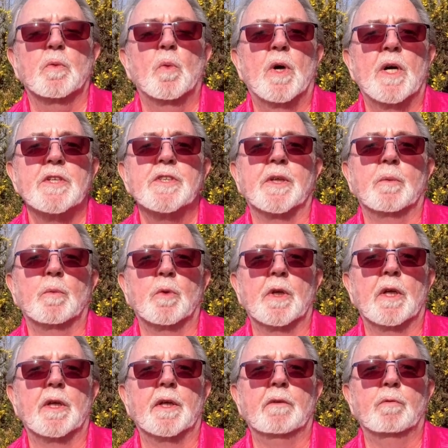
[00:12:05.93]
for
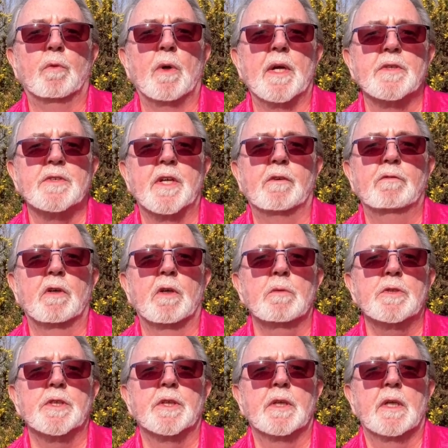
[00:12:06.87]
watching Wildlife Wednesday,
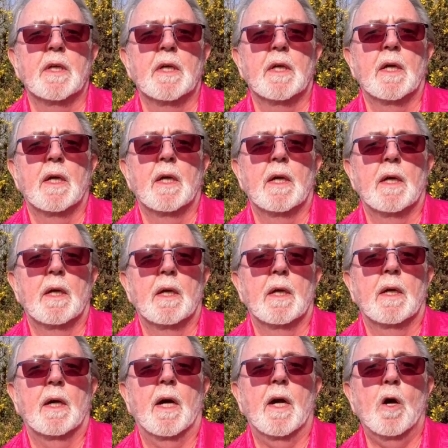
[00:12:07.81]
folks.
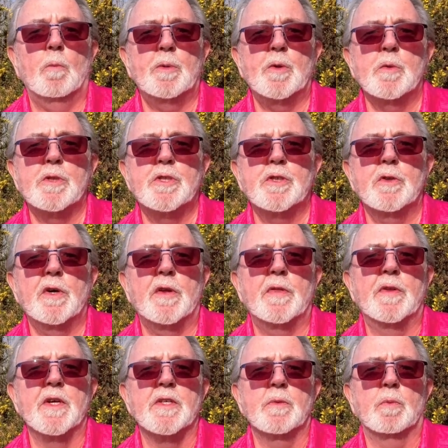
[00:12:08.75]
I hope you
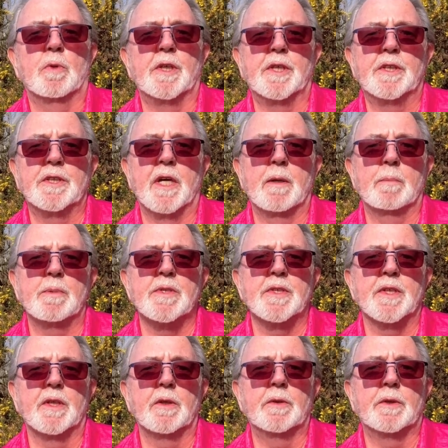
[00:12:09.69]
enjoyed this week's
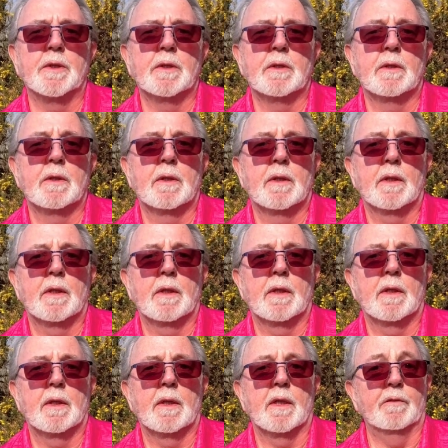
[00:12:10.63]
episode.
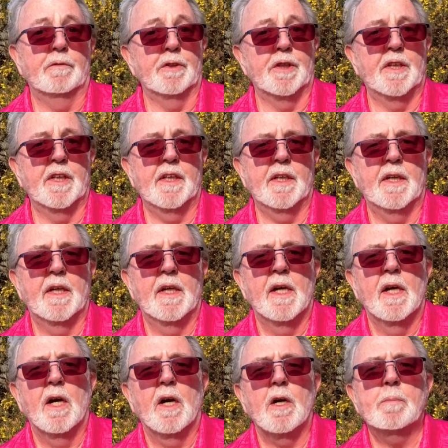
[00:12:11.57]
If you did,
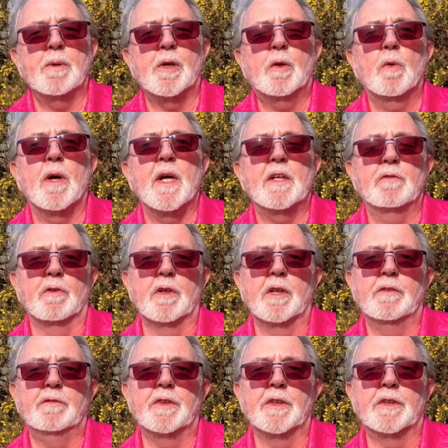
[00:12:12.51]
I'd be
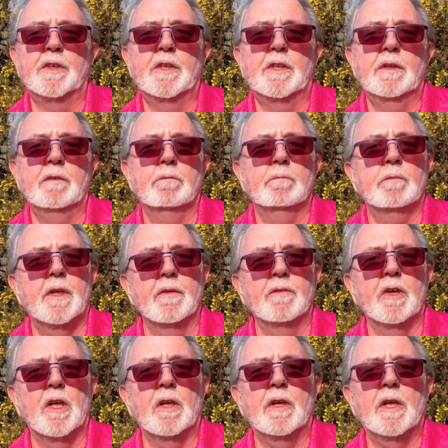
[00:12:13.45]
grateful if you'd
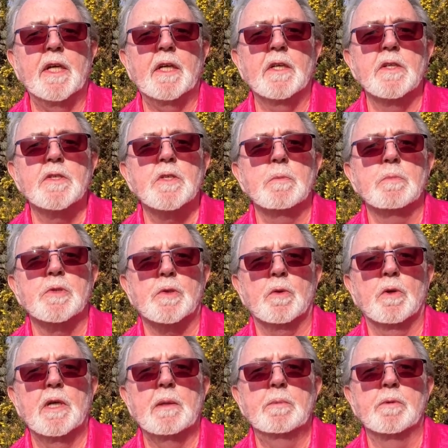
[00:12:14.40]
give it a like and
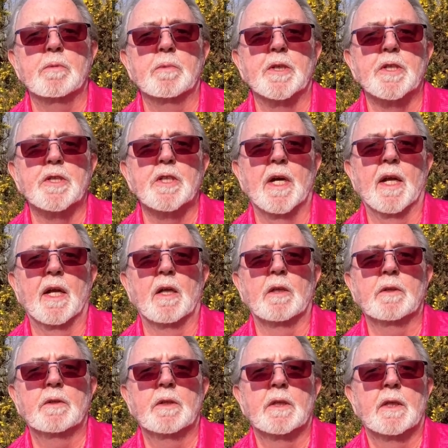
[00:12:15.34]
subscribe to my
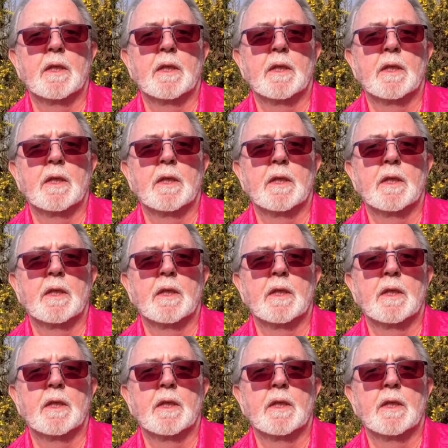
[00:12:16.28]
channel.